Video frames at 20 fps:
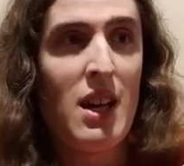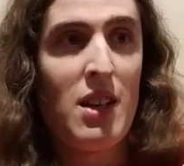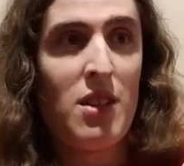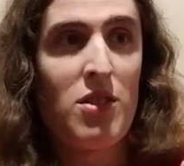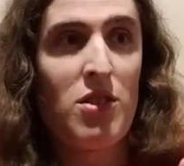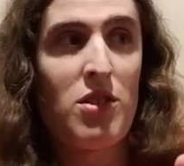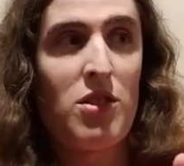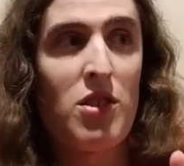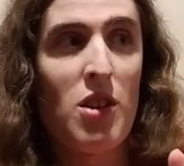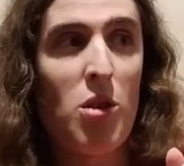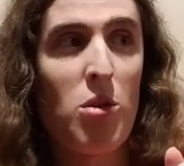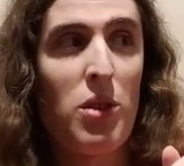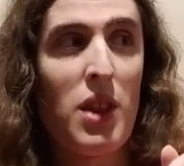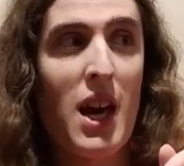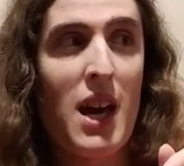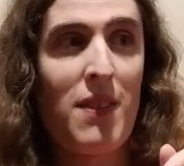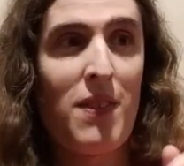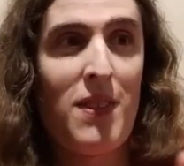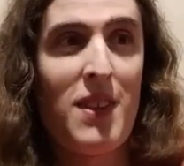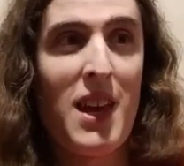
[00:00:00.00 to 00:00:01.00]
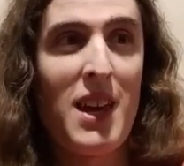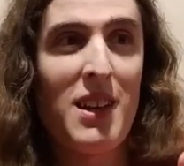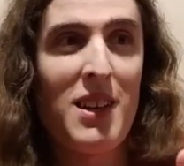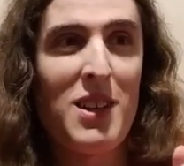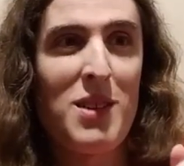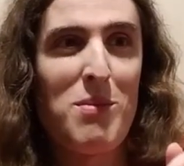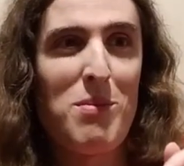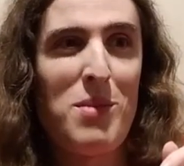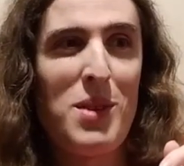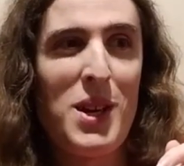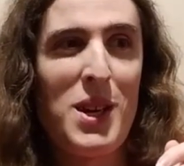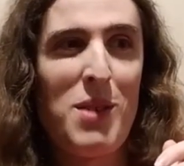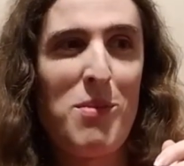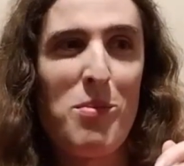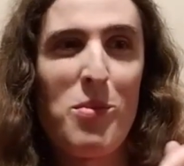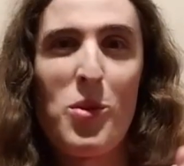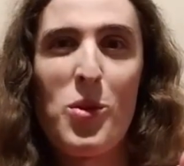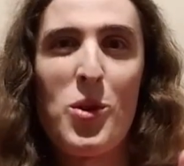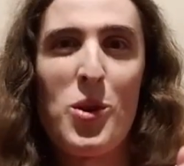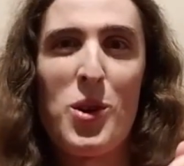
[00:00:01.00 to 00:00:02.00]
so that they can be
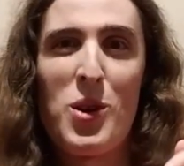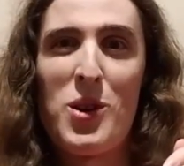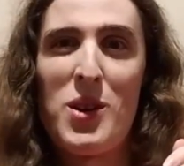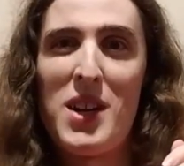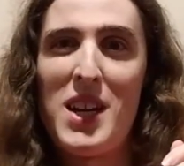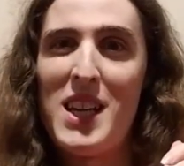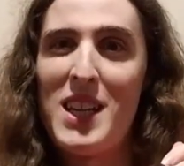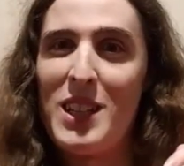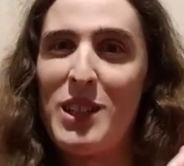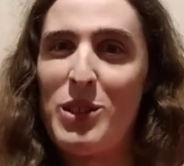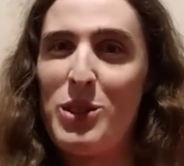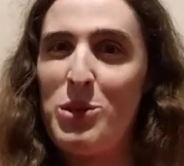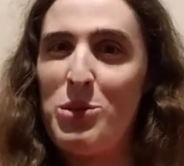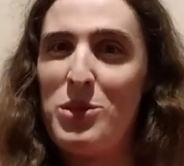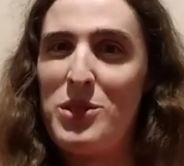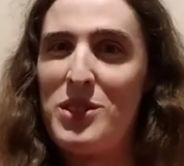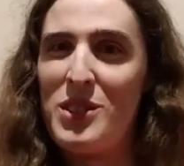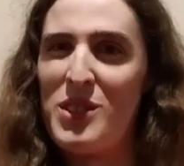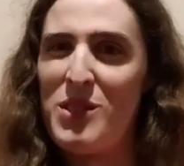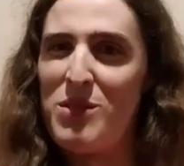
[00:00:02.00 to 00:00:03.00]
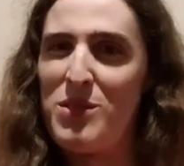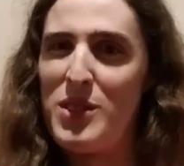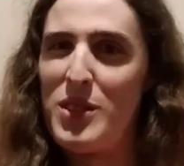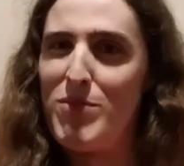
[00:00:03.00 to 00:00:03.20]
more inclusive.